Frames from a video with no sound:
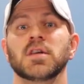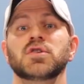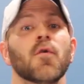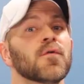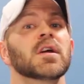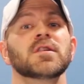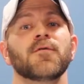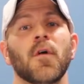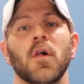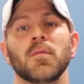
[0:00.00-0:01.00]
Don't forget to
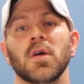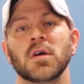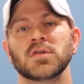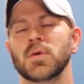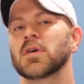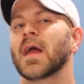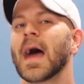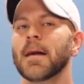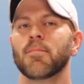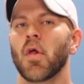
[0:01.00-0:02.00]
follow me on Twitter,
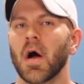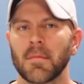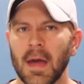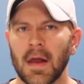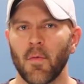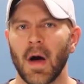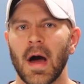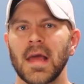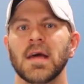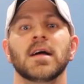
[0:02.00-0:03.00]

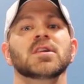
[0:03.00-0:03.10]
@blogmanrye.